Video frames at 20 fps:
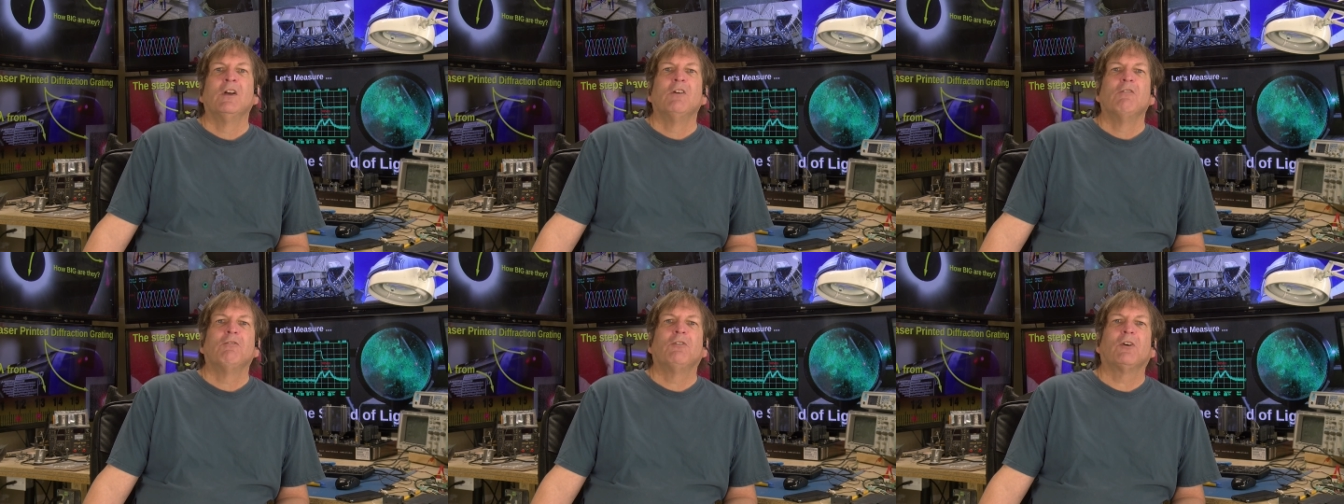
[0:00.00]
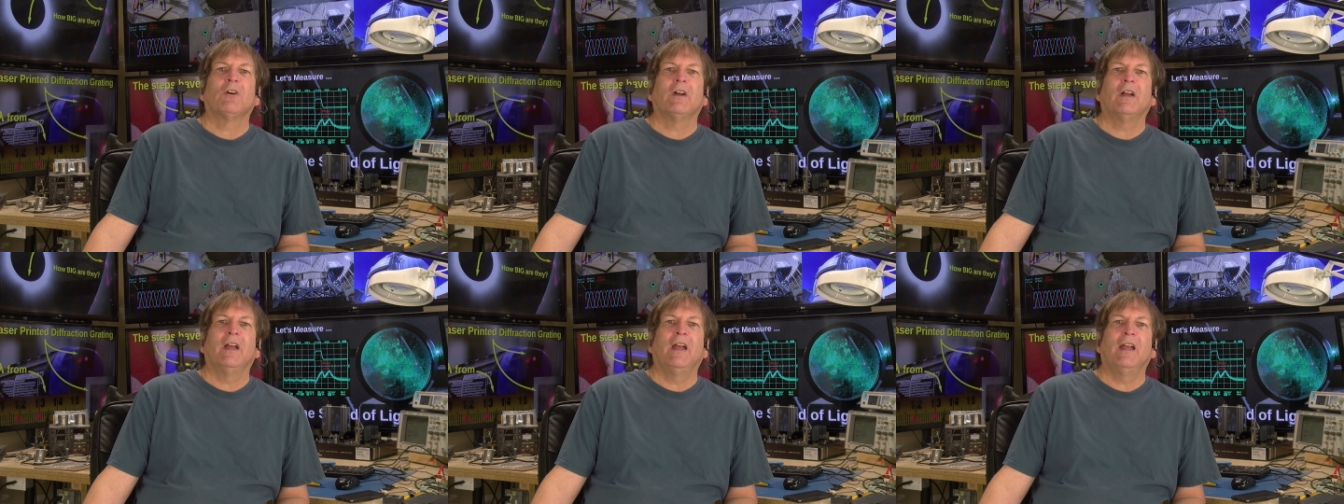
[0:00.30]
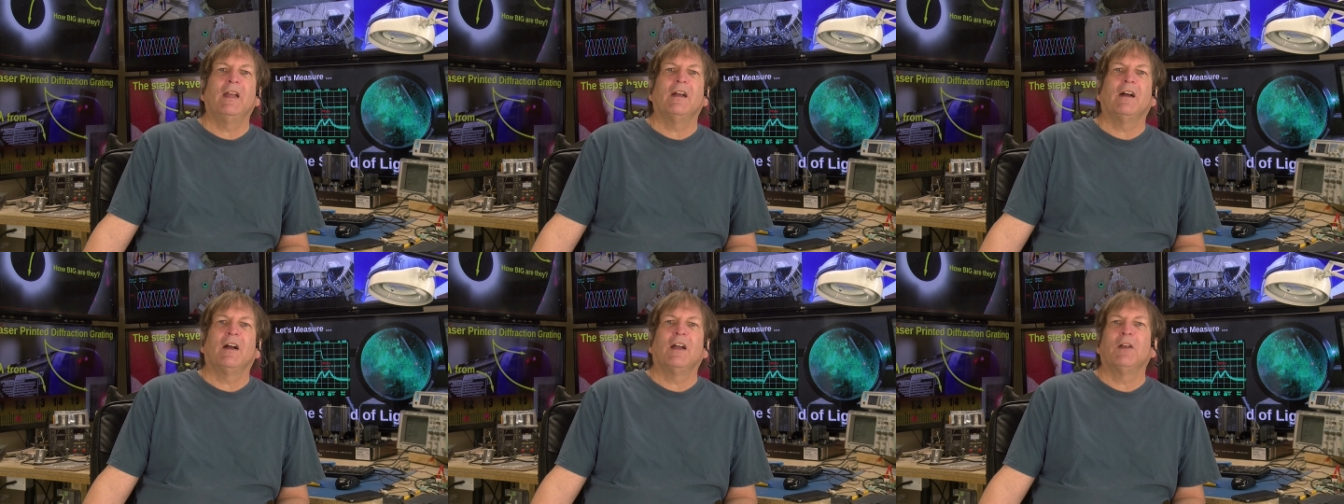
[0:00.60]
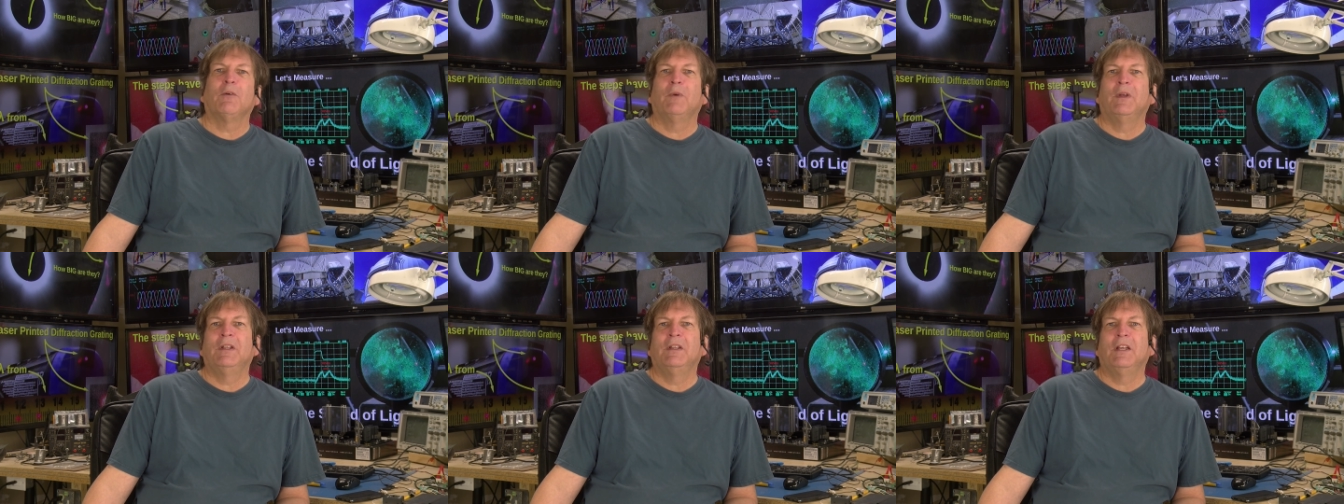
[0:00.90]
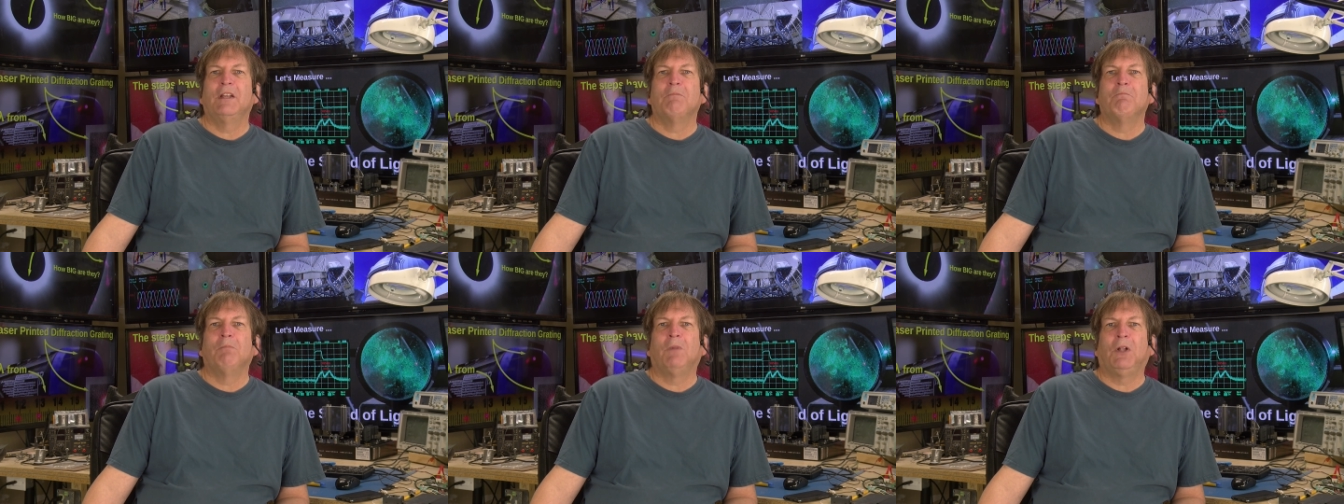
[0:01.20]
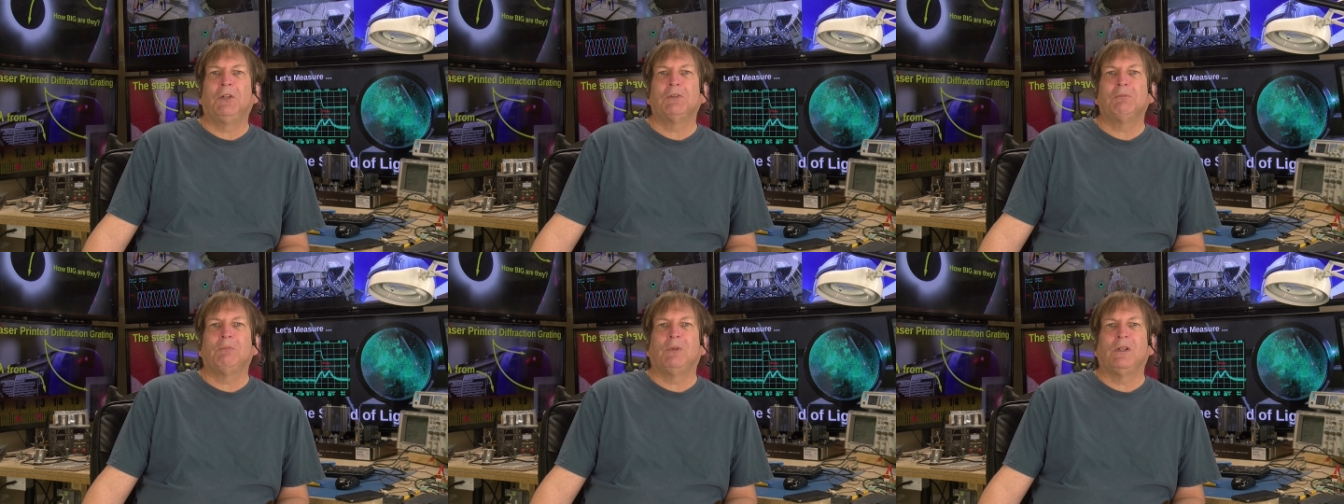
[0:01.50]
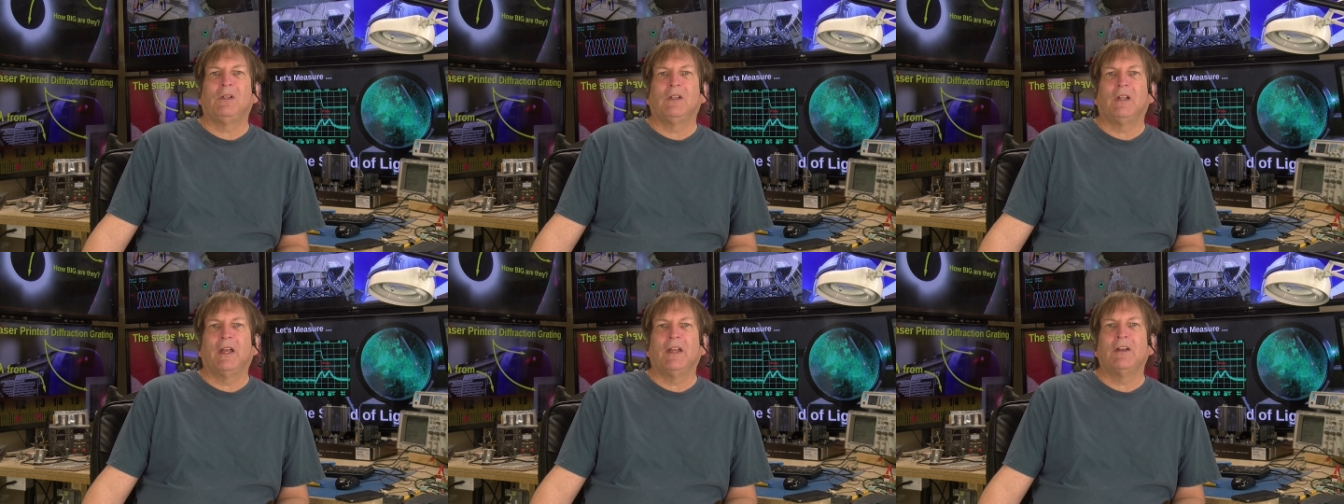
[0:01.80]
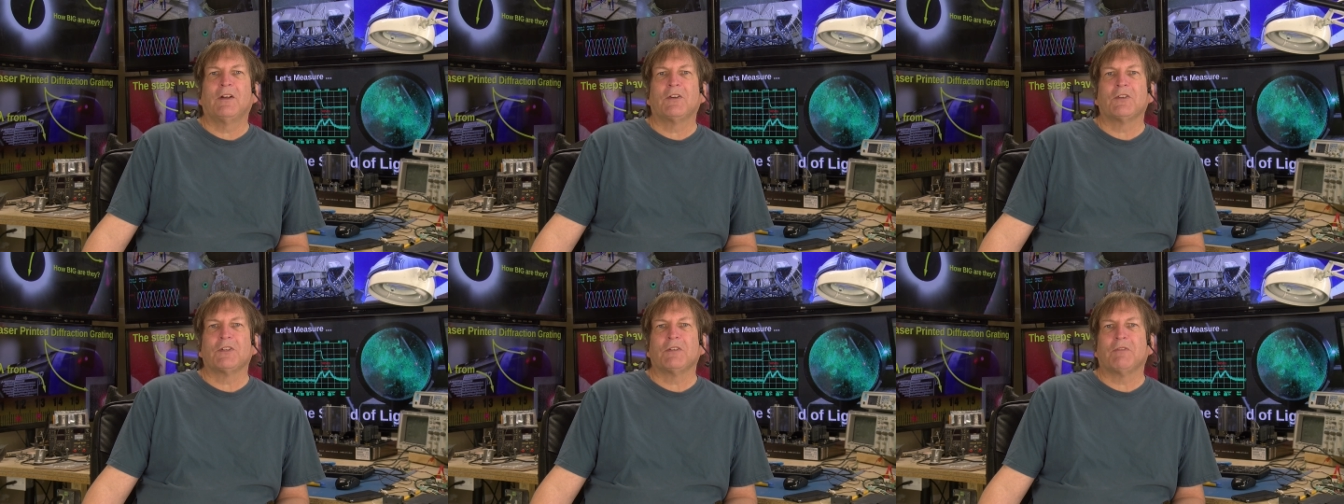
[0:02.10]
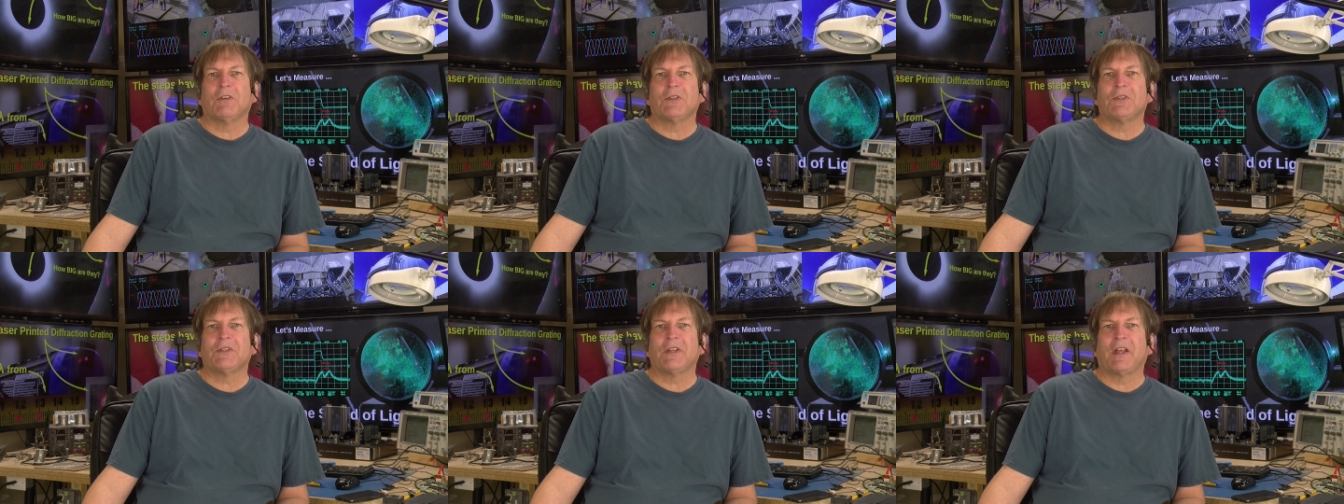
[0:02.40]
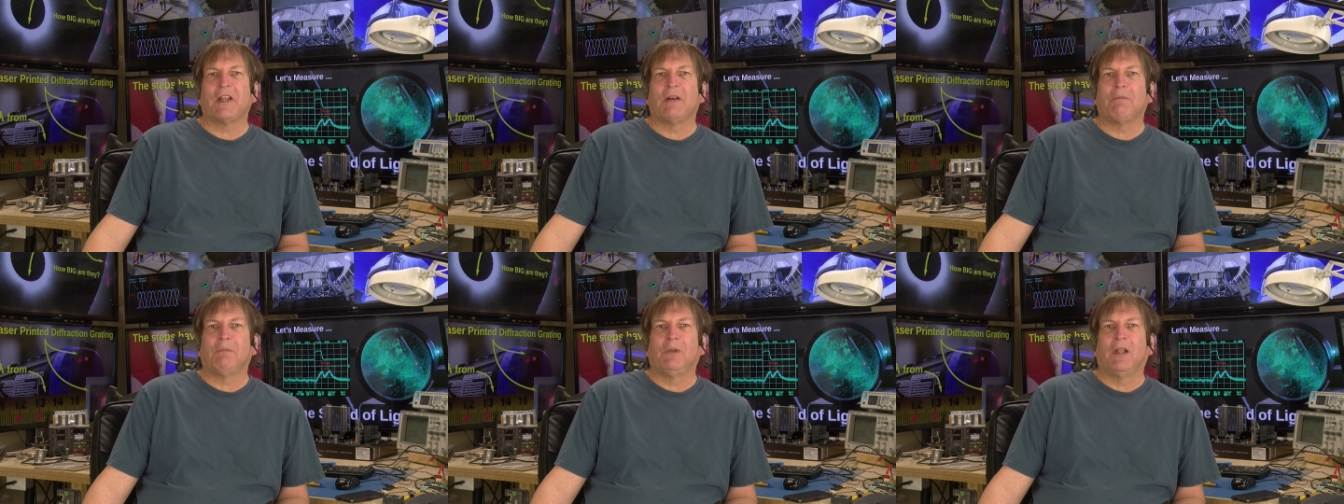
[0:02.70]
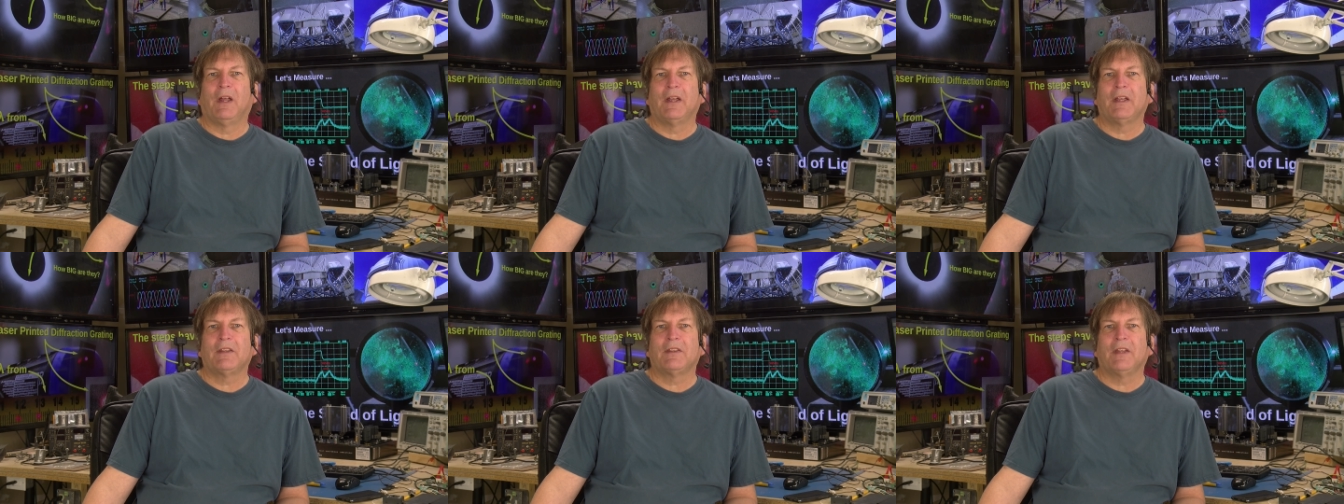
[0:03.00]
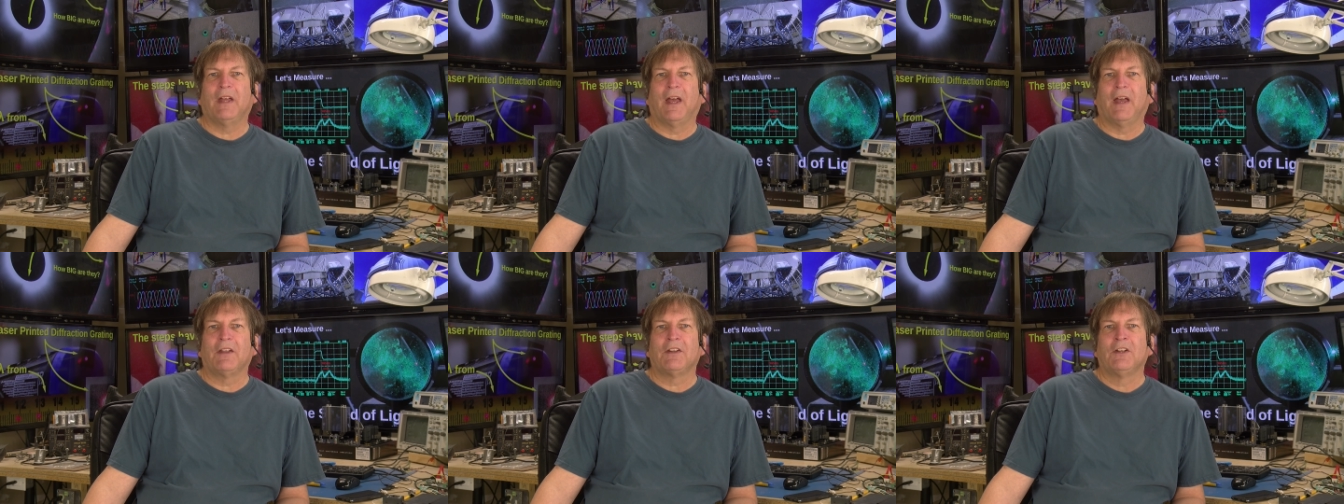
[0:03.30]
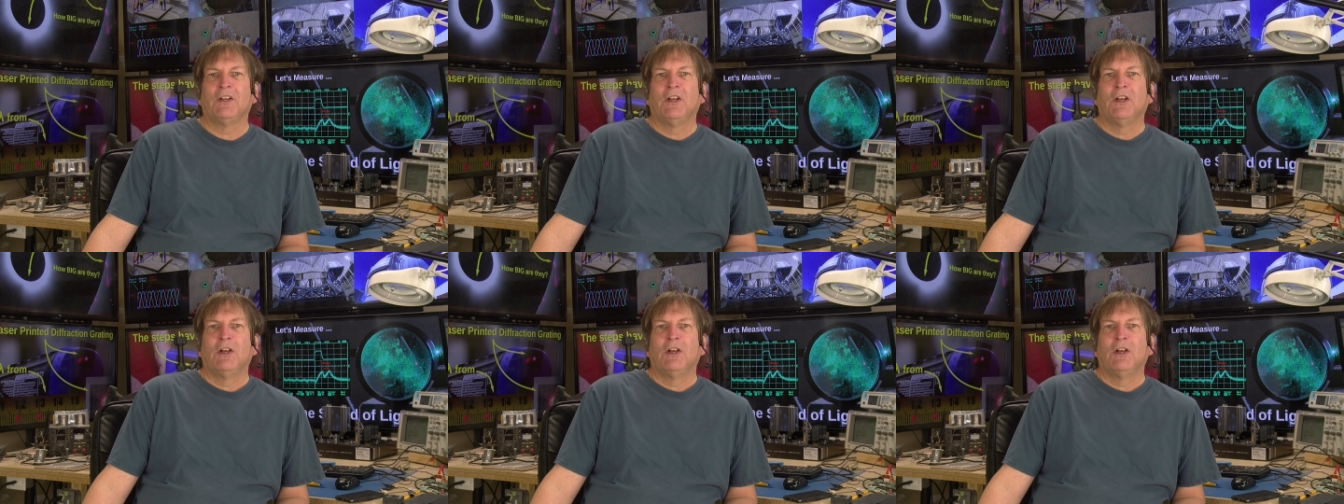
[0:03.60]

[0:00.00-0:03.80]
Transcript: For AI, we need multiple layers of a setup like that,